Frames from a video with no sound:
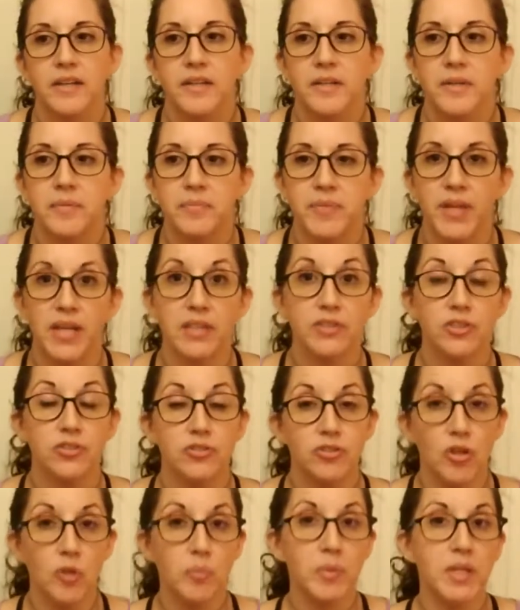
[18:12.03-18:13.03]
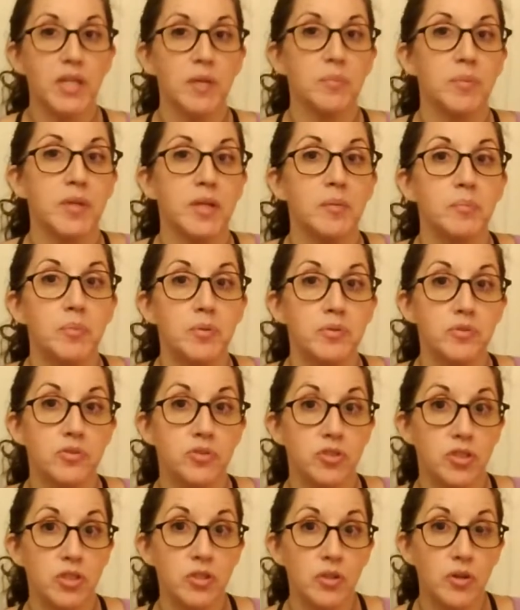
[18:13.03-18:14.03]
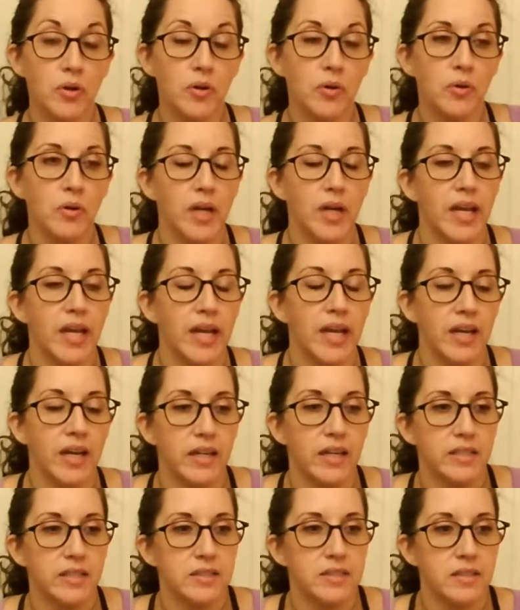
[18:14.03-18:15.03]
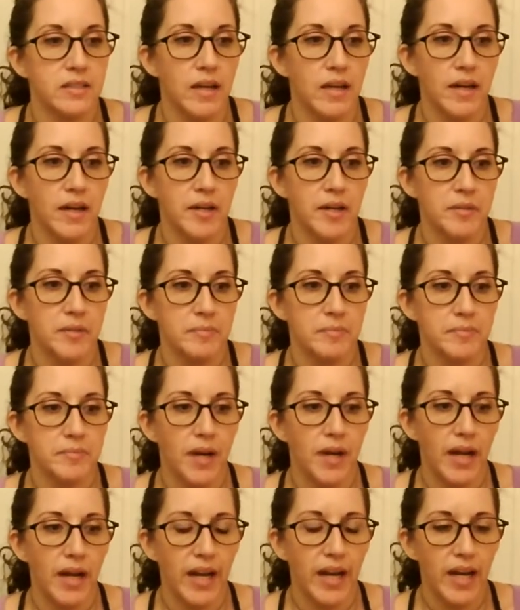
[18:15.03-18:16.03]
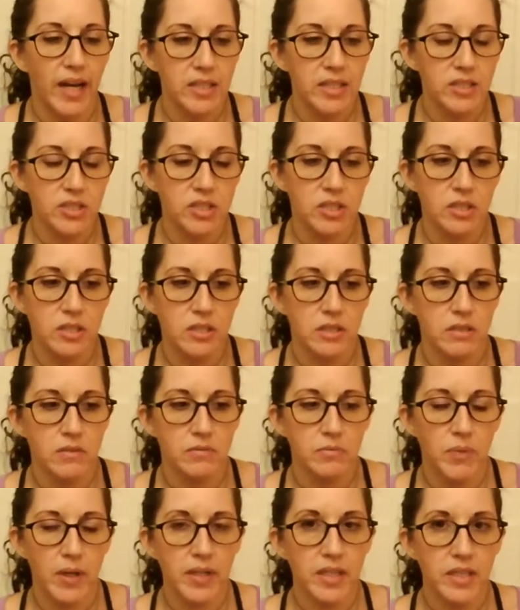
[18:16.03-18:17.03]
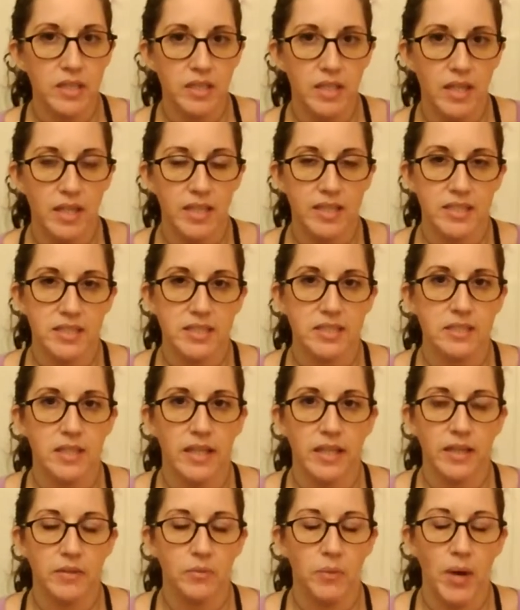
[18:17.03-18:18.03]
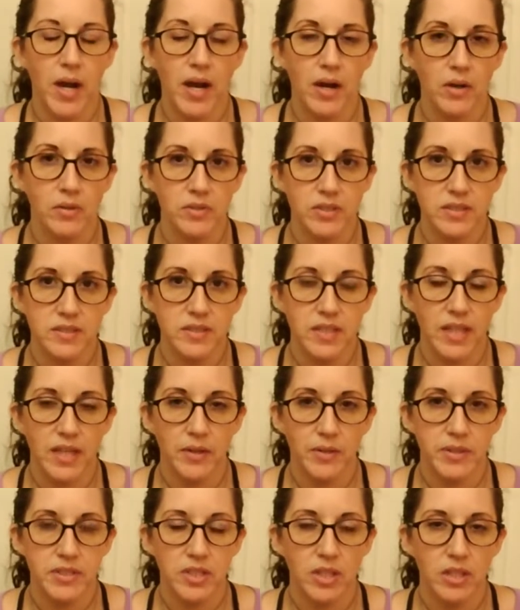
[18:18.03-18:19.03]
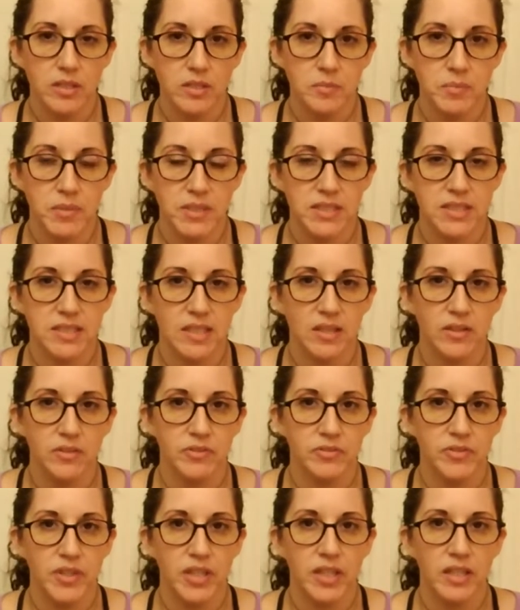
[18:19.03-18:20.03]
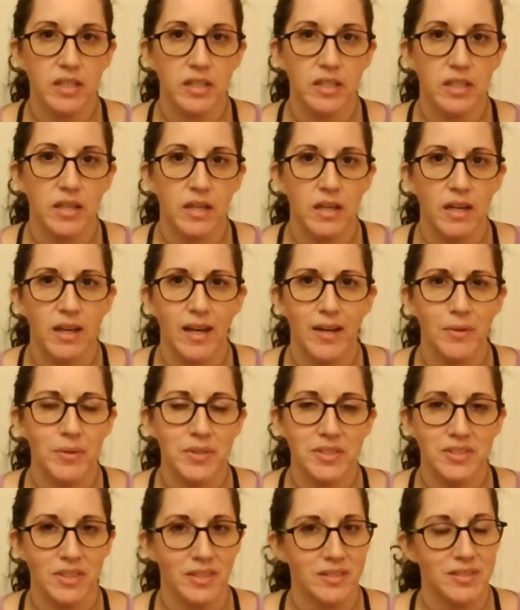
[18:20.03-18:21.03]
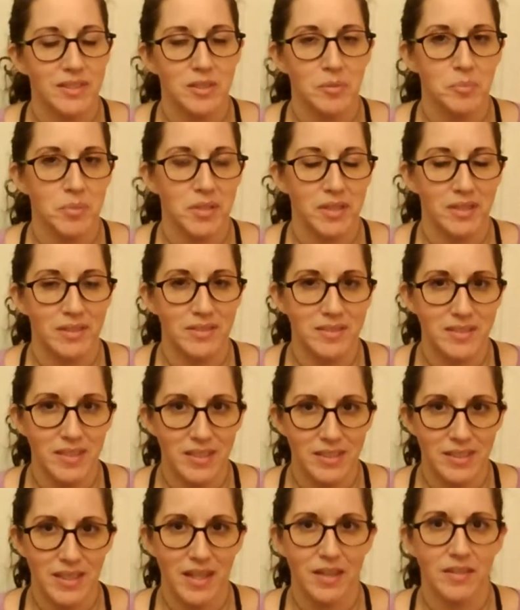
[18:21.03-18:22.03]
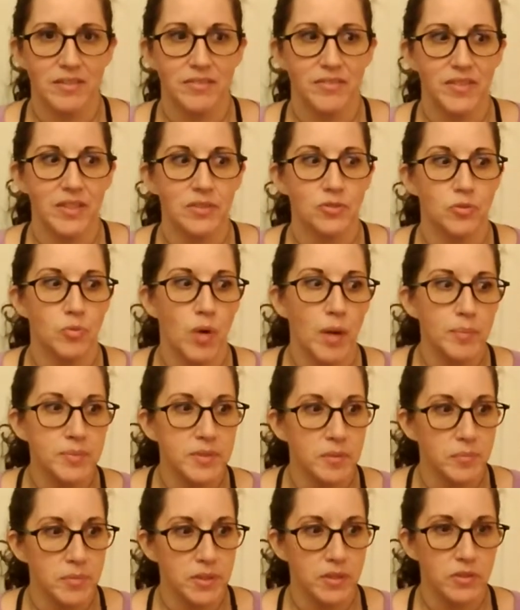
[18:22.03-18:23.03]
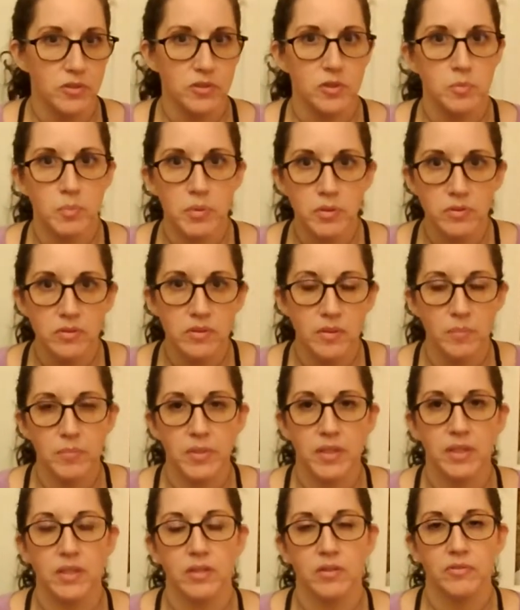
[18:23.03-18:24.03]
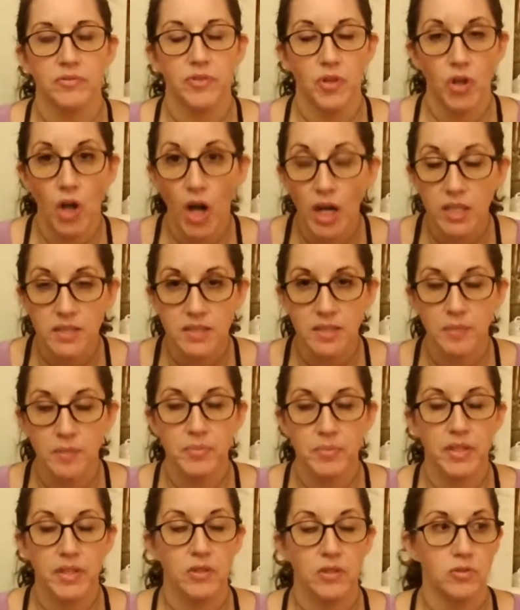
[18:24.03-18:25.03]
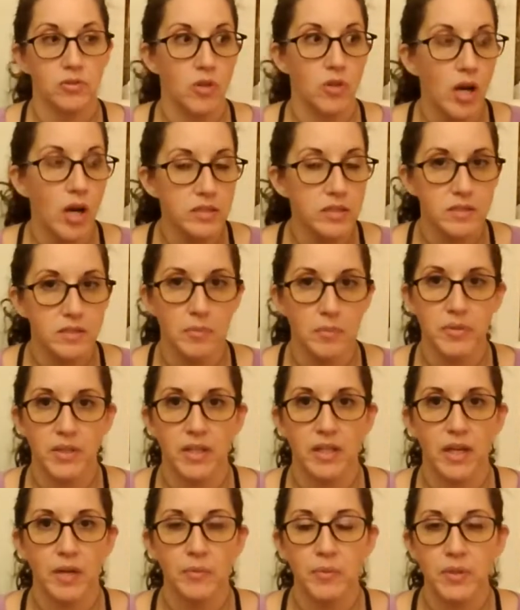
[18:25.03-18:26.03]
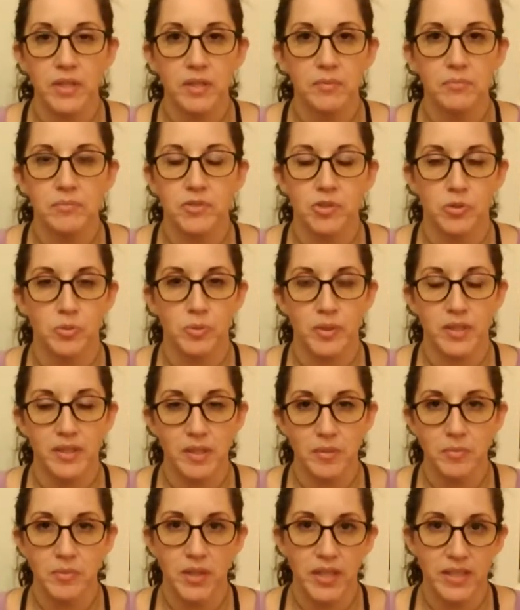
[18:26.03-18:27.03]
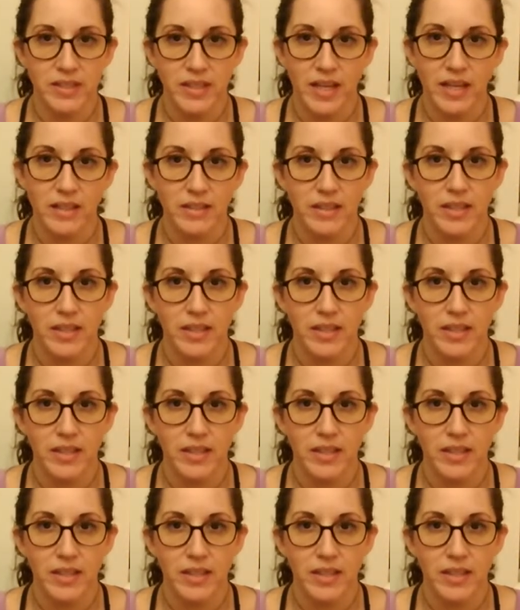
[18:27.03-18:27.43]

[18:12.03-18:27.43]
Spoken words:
that so many people do. And I had to recognize, wow, listen to how I talk to myself. I wouldn't talk to anybody else like that. If they dropped something or spilled something or forgot something or lost something, I wouldn't treat them like that, like